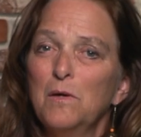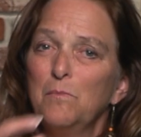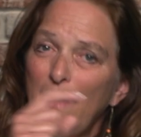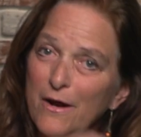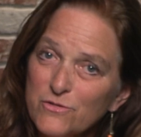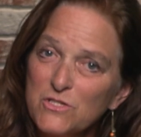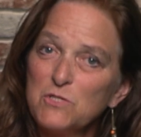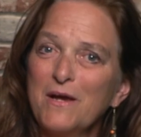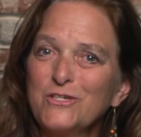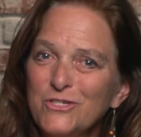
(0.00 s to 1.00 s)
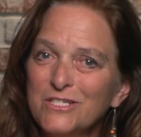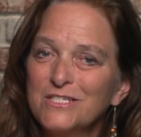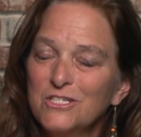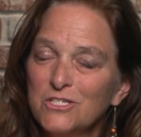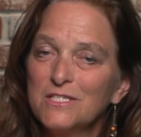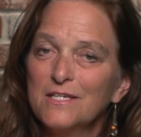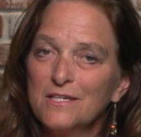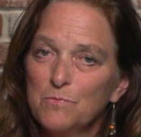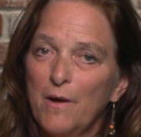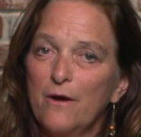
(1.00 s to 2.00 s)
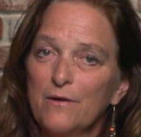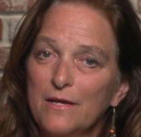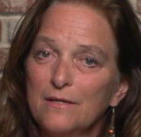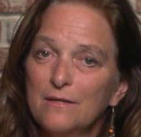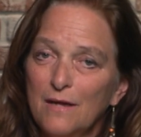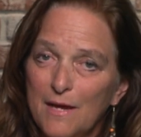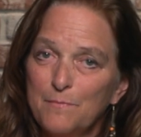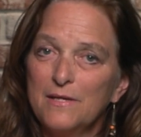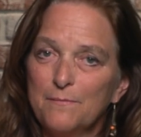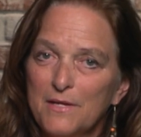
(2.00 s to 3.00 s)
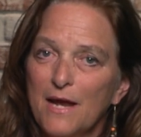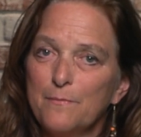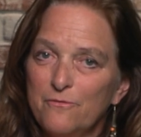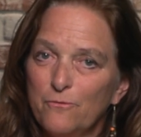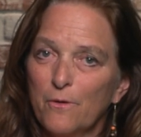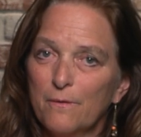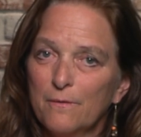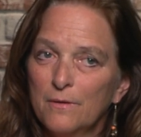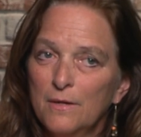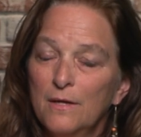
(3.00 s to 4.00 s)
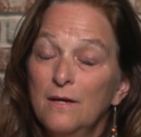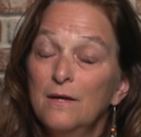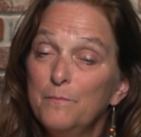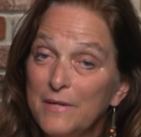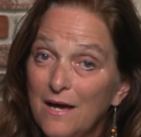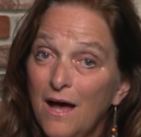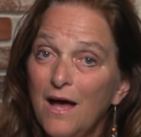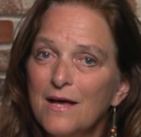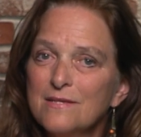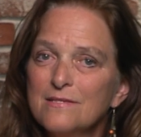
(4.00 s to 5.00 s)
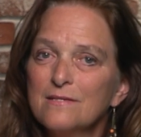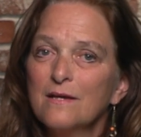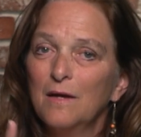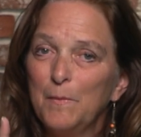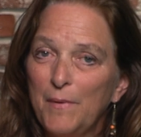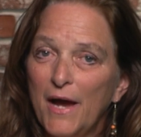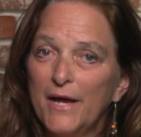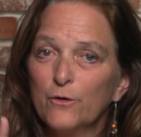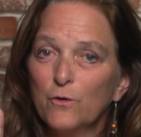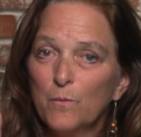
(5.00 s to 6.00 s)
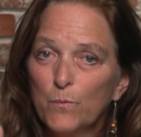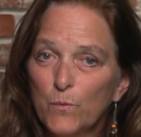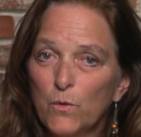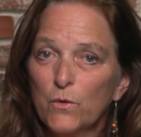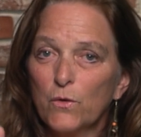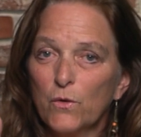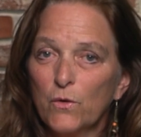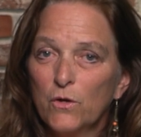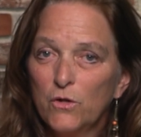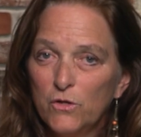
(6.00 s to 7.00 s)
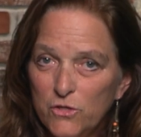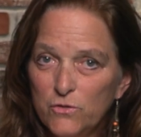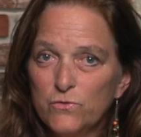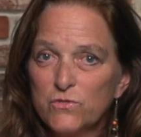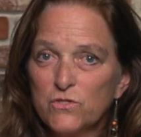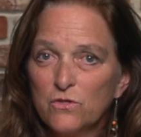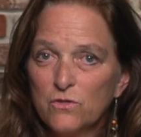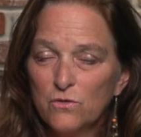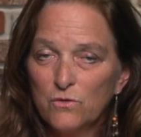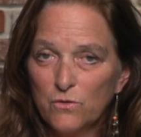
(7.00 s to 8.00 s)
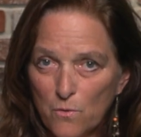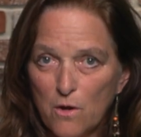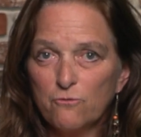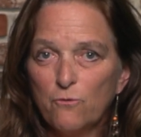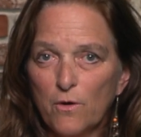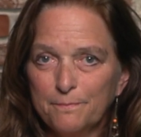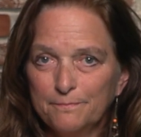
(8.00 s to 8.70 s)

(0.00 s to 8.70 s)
buyer's inspection contingency expired at 9 p.m. the night before because buyer broker used the wrong form.